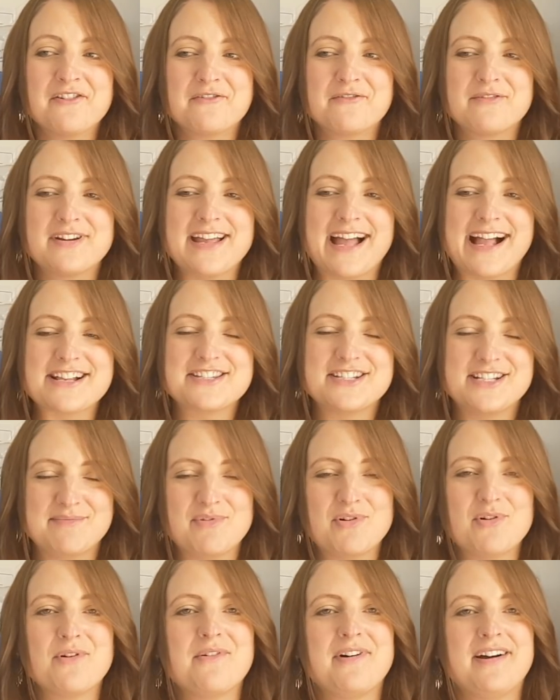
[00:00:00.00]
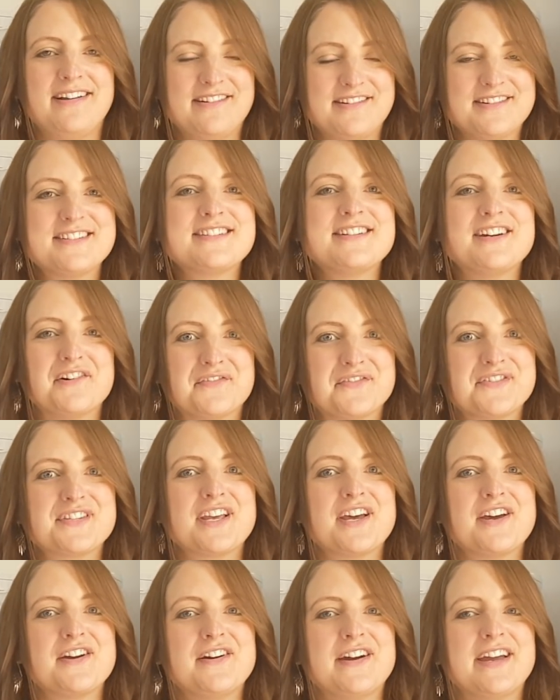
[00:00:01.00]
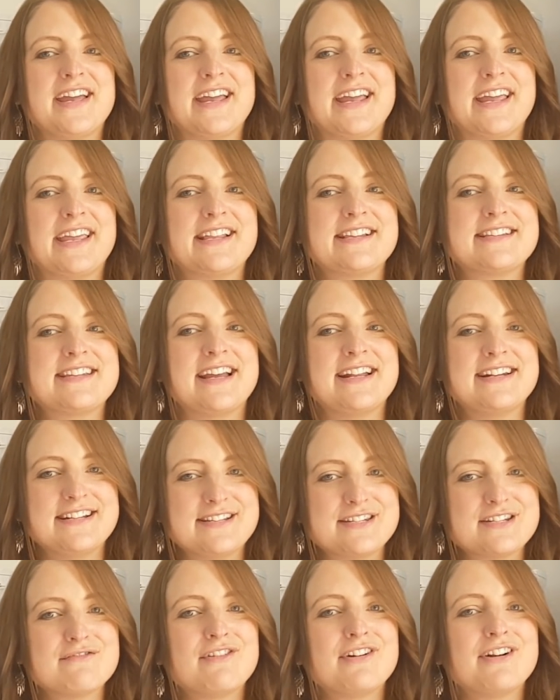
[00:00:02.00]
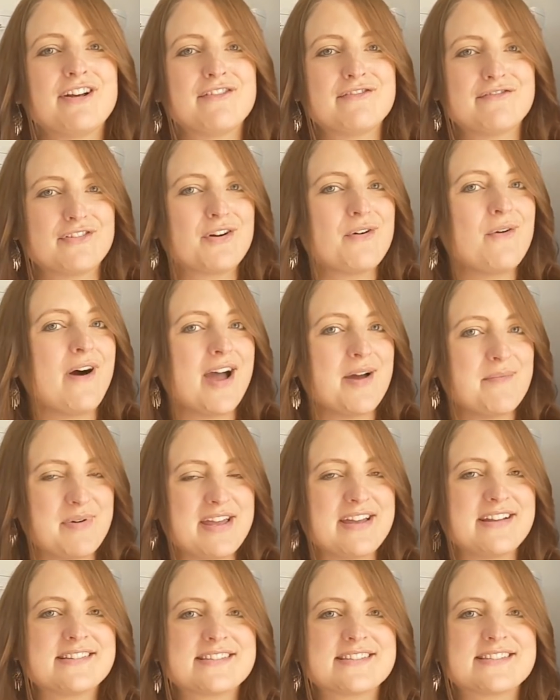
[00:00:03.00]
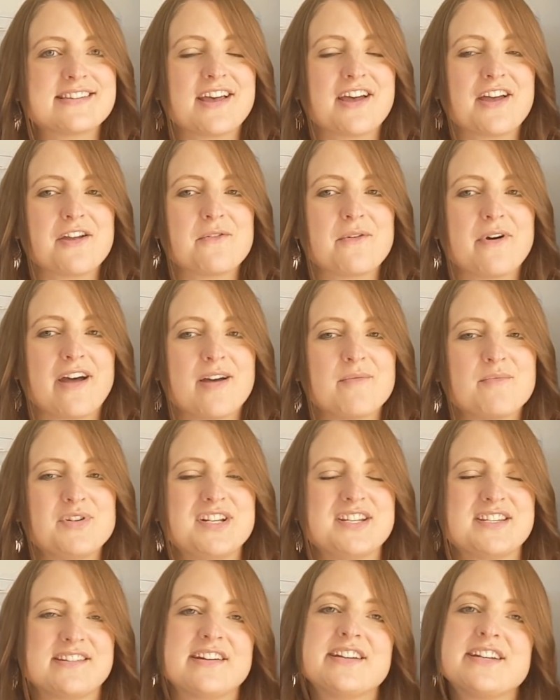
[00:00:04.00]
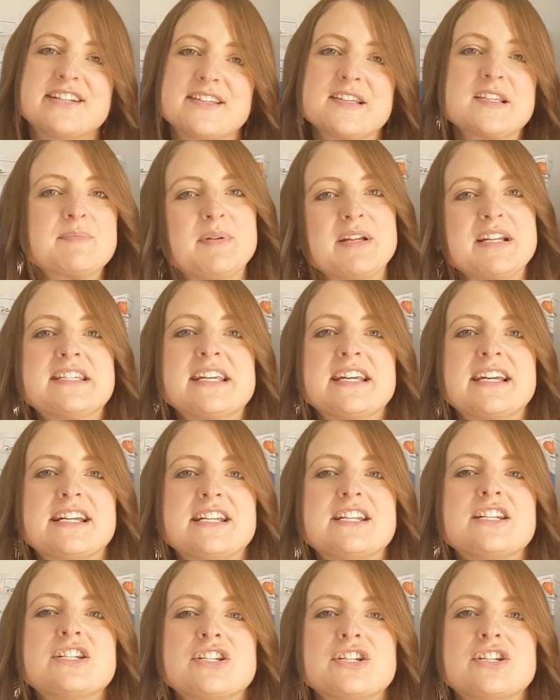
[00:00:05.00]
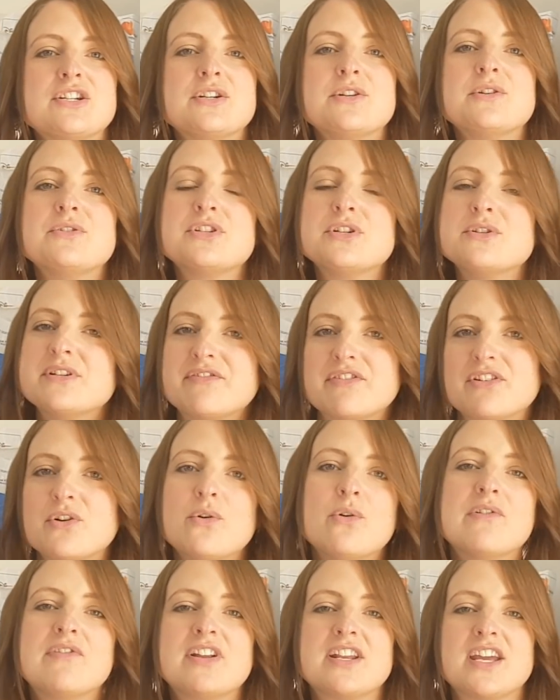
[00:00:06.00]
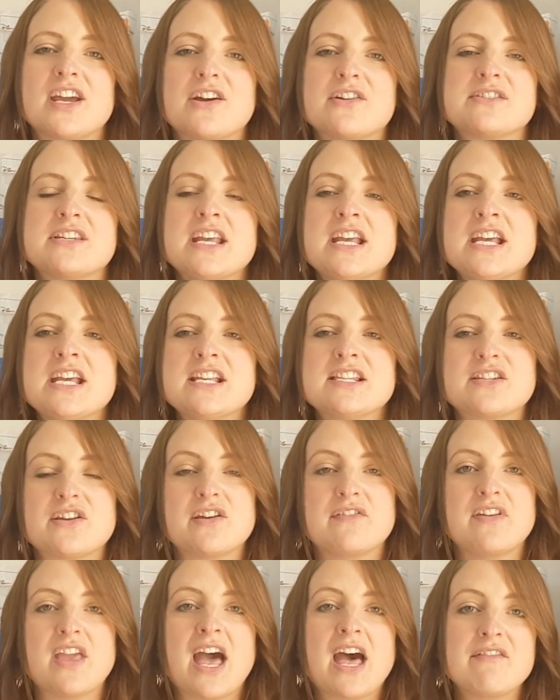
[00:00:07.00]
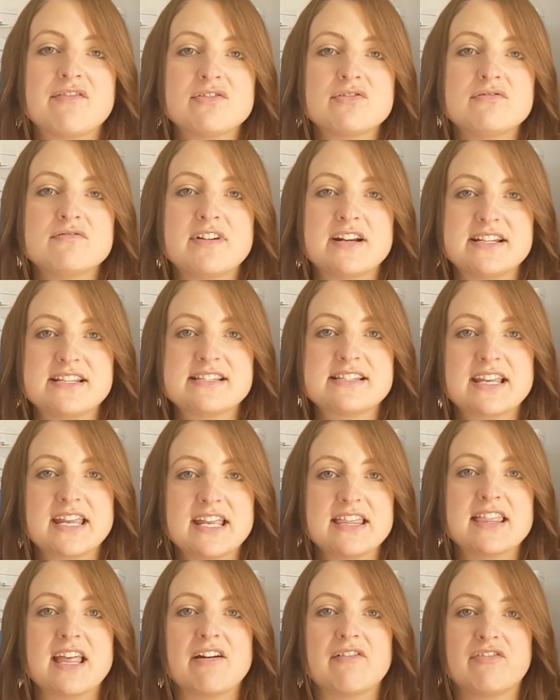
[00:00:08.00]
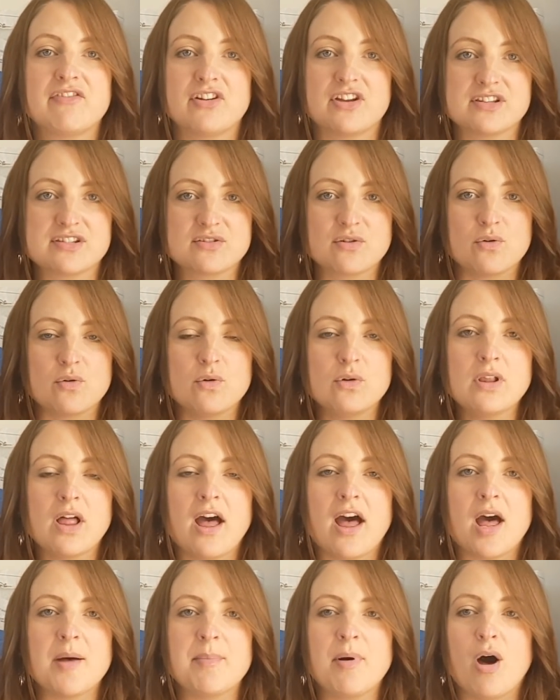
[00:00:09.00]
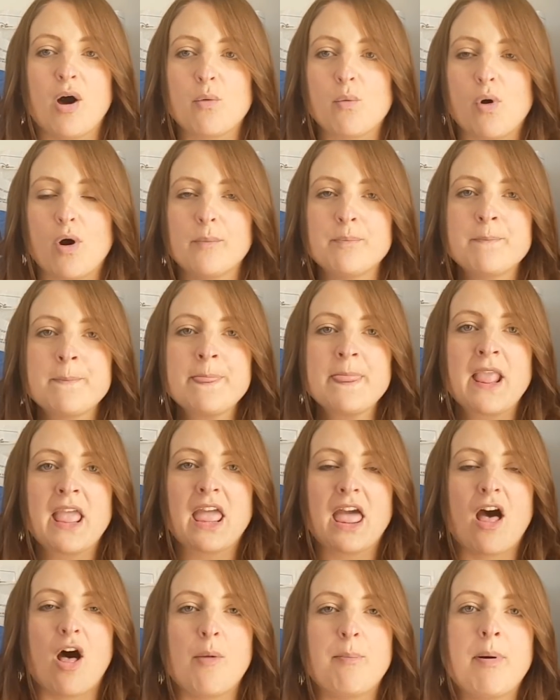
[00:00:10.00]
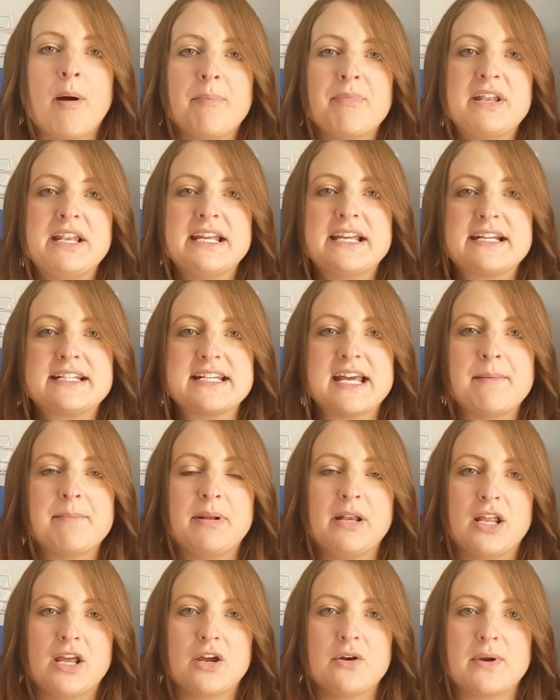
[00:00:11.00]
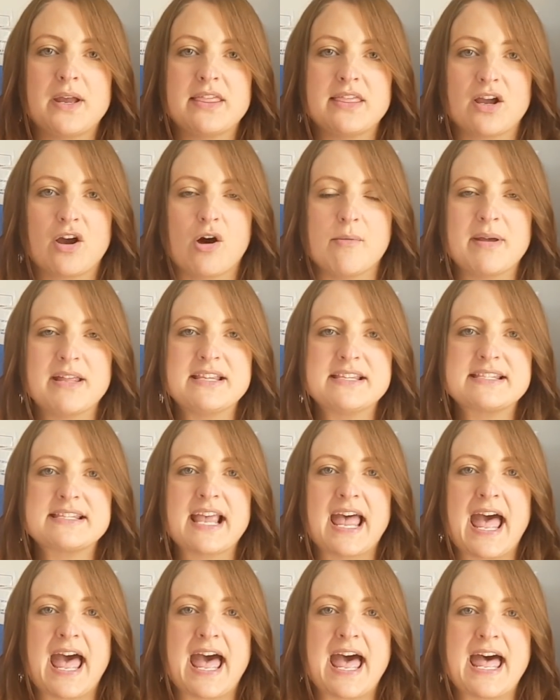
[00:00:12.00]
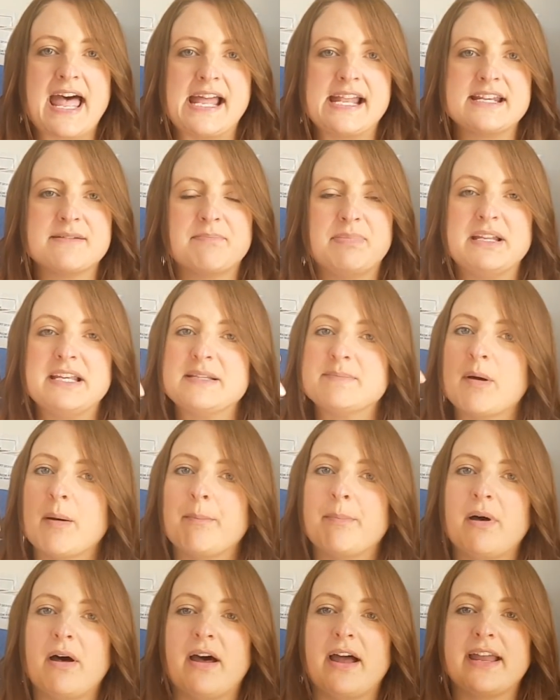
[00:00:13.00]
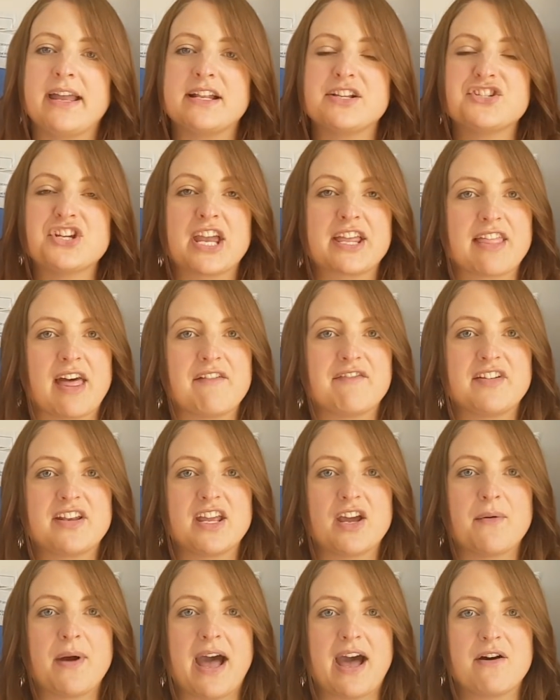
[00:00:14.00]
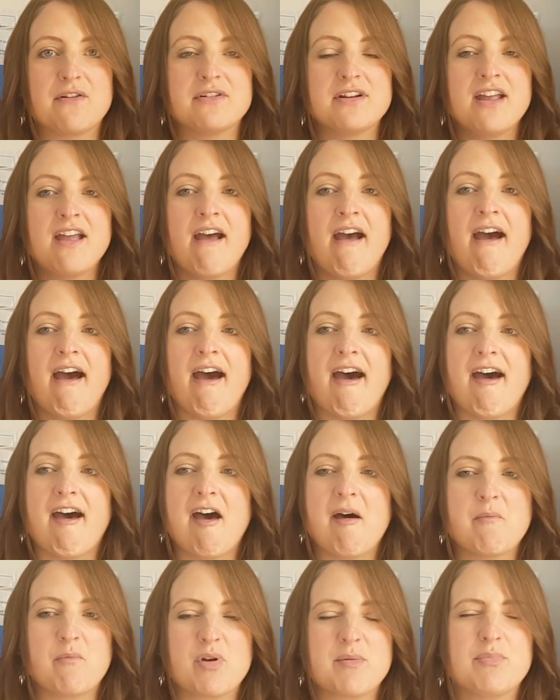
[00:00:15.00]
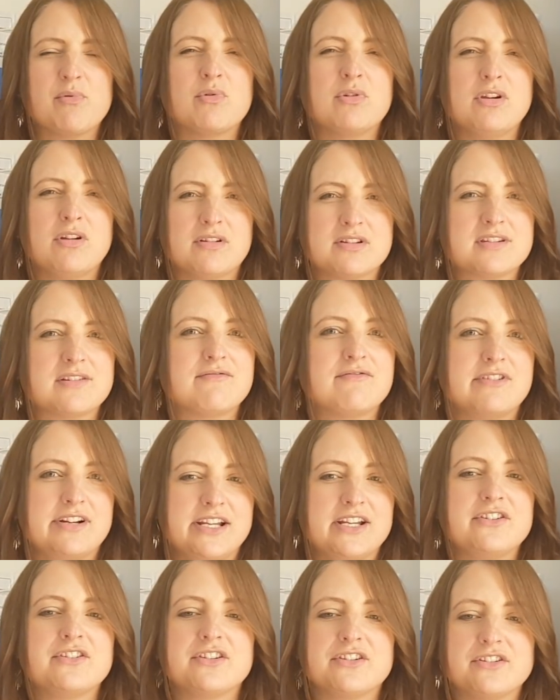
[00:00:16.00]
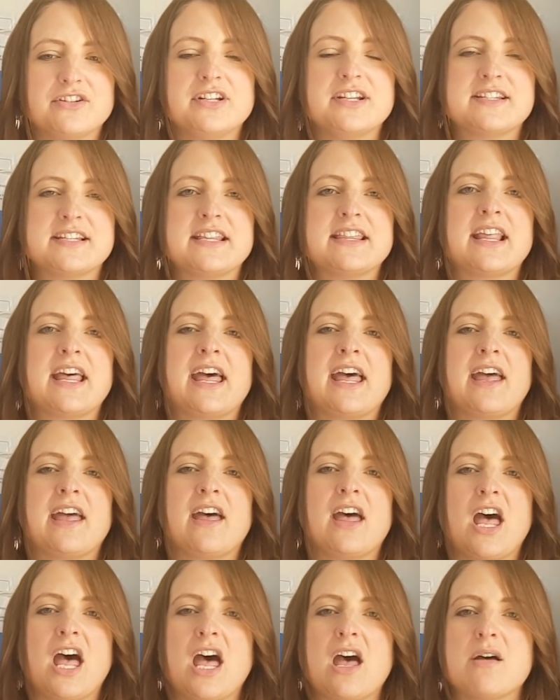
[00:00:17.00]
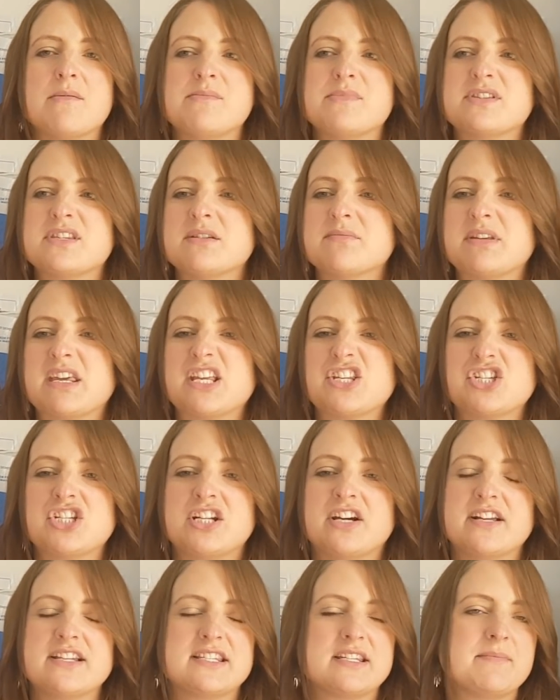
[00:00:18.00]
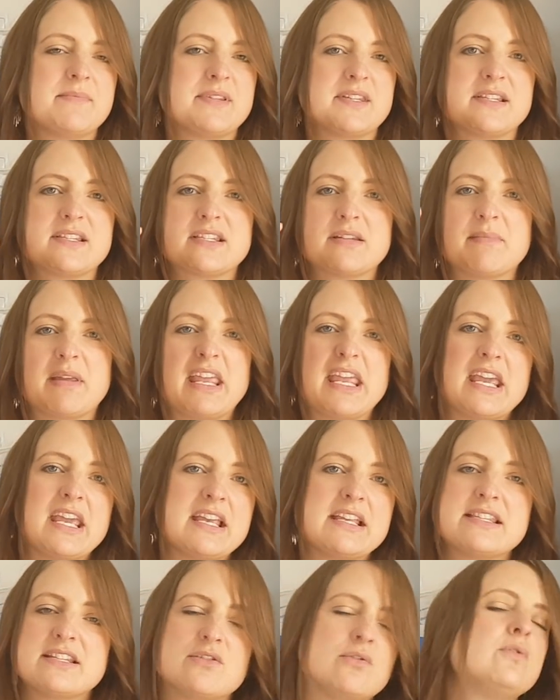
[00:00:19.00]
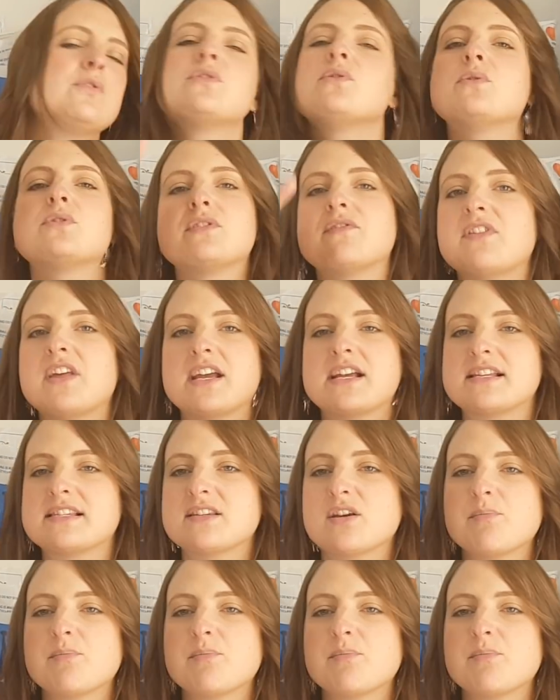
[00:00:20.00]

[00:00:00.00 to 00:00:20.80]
We actually bought quite a lot of stuff, so it tended to run on for quite a bit. So we decided to split it into two different haul videos. So if you haven't already seen that first haul, part one, I'll pop the link down below in the comments and please pop by and check that video out. We bought lots of really good goodies in there, some kitchen items and some ears and all sorts of things.